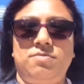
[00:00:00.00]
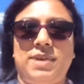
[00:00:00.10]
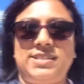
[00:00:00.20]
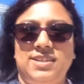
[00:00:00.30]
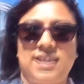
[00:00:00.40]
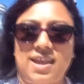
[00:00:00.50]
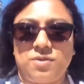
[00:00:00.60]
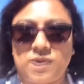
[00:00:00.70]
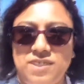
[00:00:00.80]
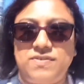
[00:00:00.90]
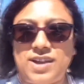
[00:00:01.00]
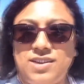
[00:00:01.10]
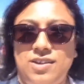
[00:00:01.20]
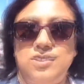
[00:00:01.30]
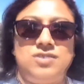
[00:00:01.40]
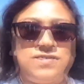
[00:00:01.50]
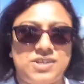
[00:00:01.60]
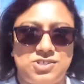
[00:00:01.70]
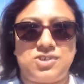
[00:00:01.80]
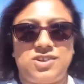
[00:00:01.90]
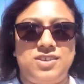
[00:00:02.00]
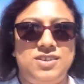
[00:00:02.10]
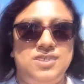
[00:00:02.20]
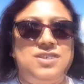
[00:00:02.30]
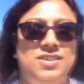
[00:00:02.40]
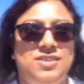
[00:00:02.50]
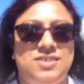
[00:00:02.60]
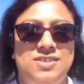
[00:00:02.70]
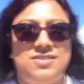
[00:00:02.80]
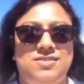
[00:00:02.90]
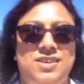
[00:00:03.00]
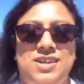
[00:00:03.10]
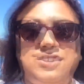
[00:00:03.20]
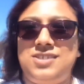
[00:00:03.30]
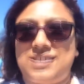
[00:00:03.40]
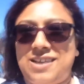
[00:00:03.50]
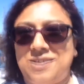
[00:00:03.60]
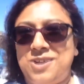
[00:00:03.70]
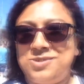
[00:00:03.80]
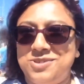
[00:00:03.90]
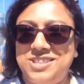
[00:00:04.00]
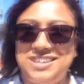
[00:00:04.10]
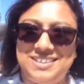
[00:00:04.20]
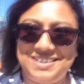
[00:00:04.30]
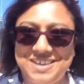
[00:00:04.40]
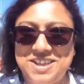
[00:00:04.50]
basically getting Wi-Fi in a local restaurant to download all the